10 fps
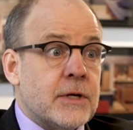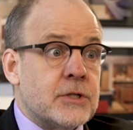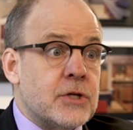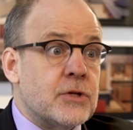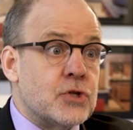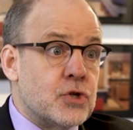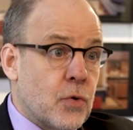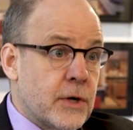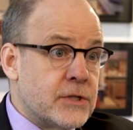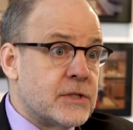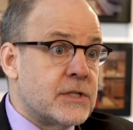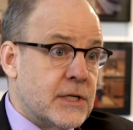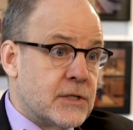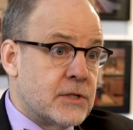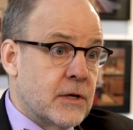into the joist
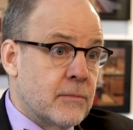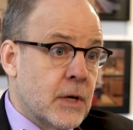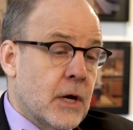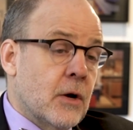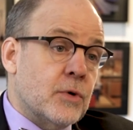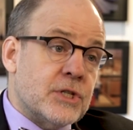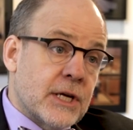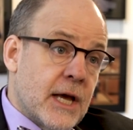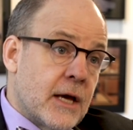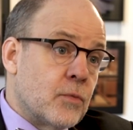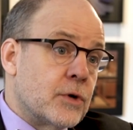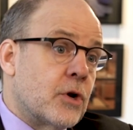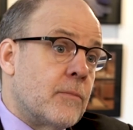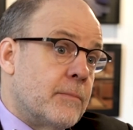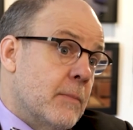system, which again would
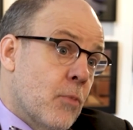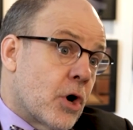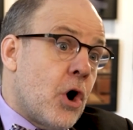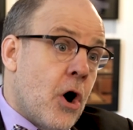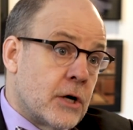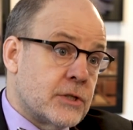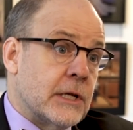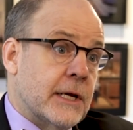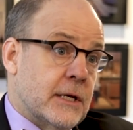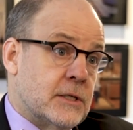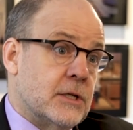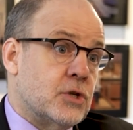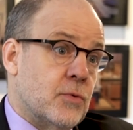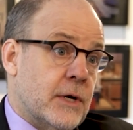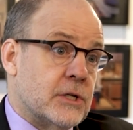be more costly in a
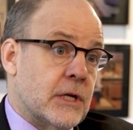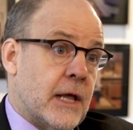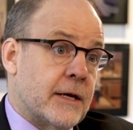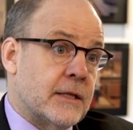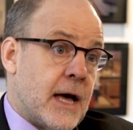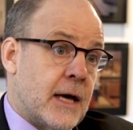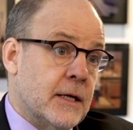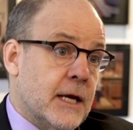situation like that.